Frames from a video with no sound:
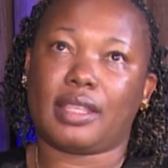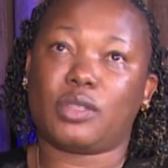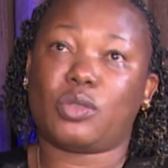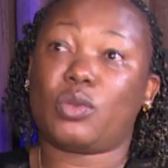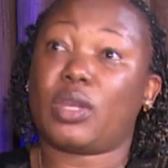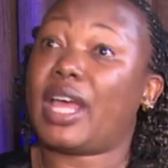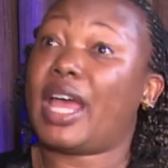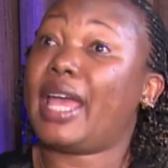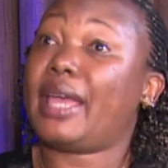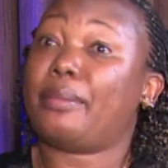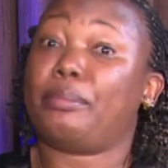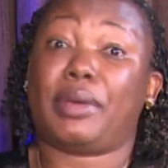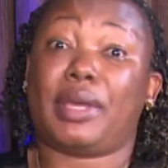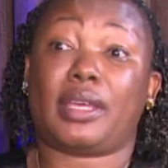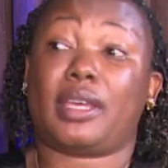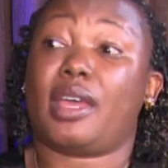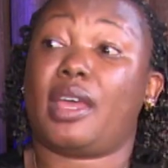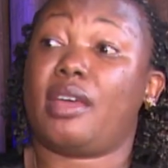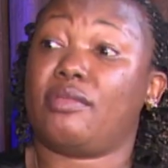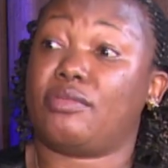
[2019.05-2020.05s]
This one I
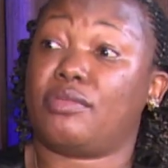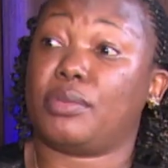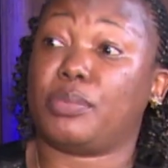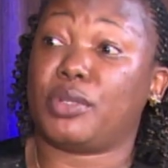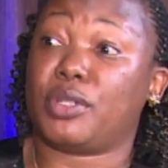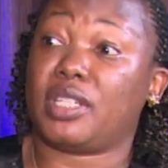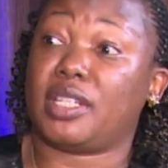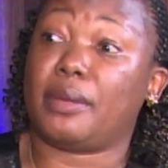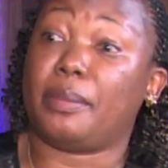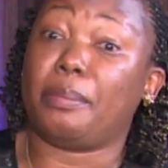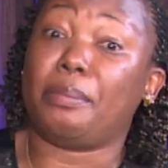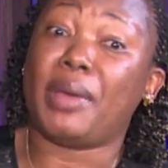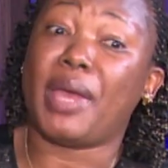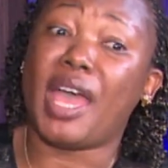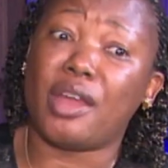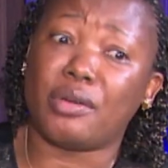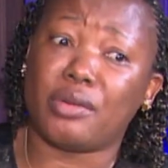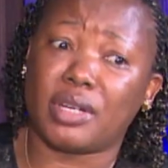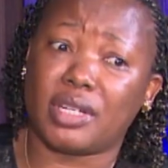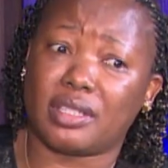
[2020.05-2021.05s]
beg everybody,
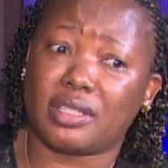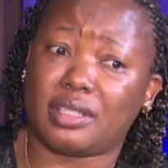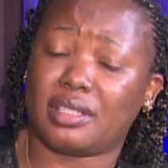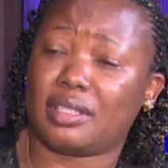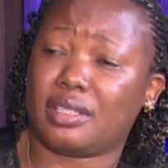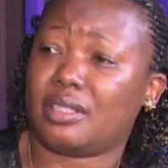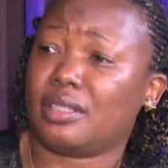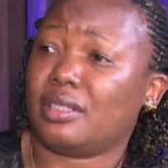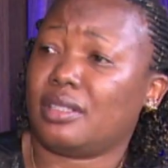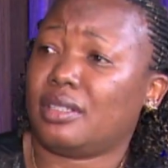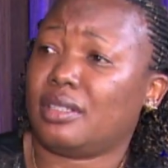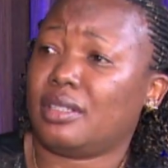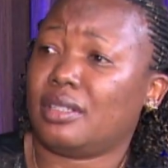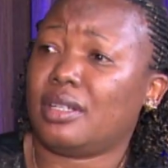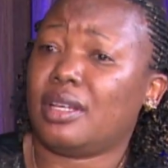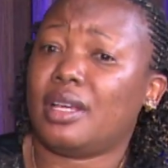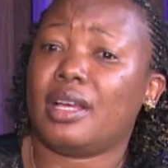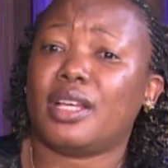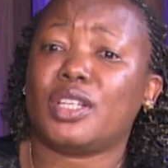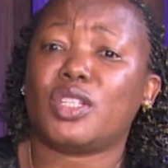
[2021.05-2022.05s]
parents,
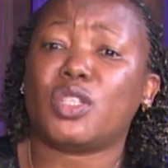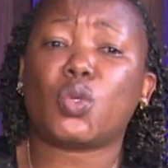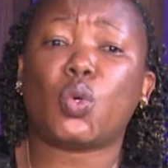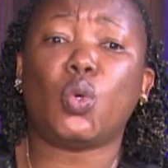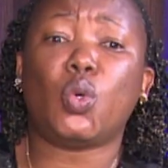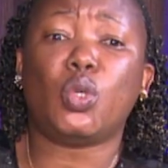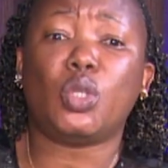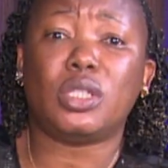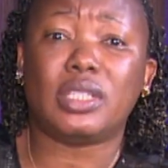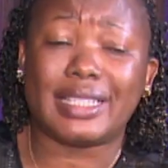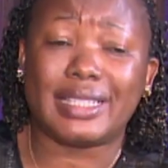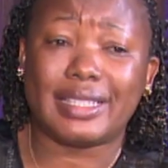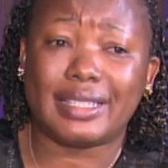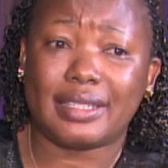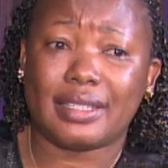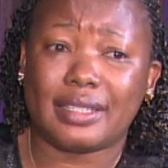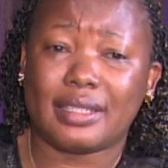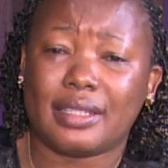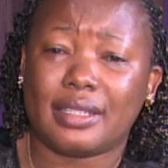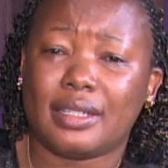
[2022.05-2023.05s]

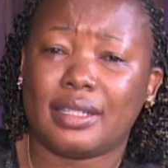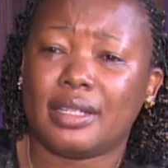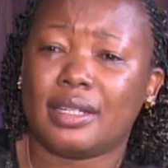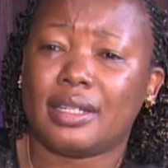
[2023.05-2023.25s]
schools,